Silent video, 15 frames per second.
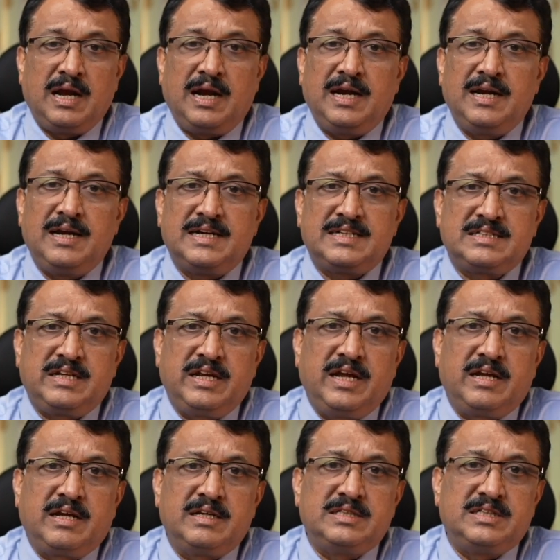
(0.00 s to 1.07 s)
and let's
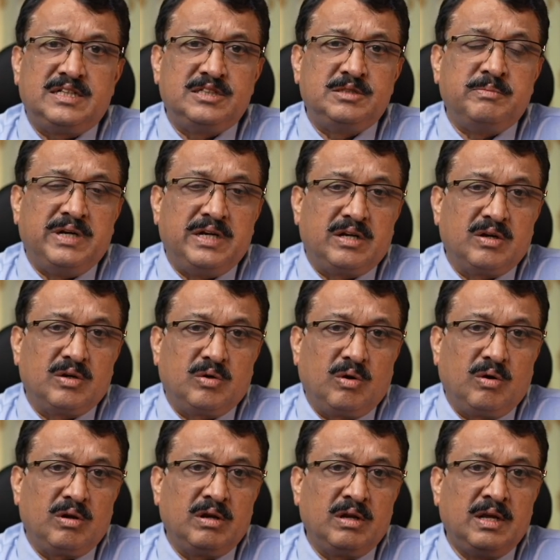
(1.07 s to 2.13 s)
take a judgmental
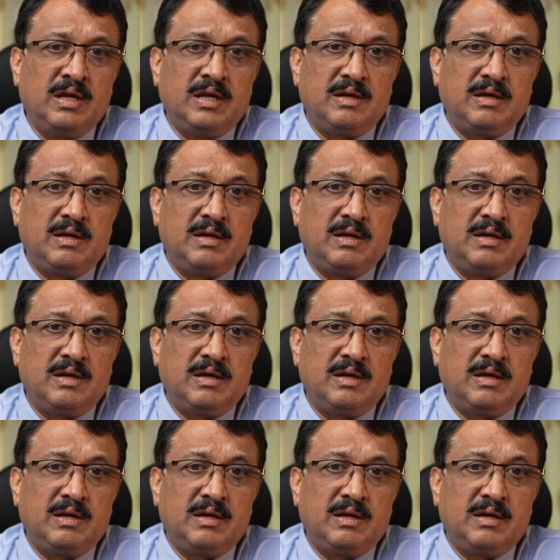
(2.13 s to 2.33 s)
call.